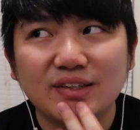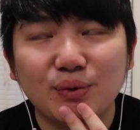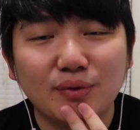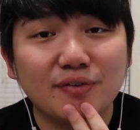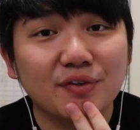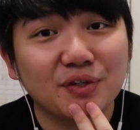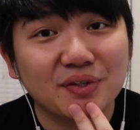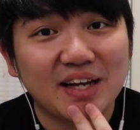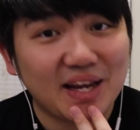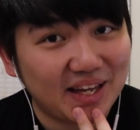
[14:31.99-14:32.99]
we're very
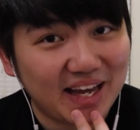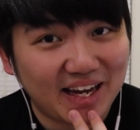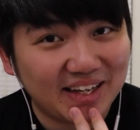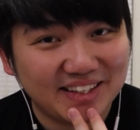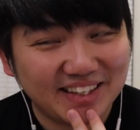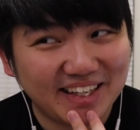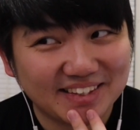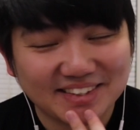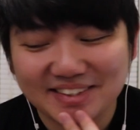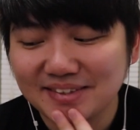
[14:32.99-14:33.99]
good at
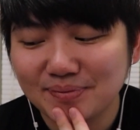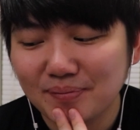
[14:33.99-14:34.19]
guessing.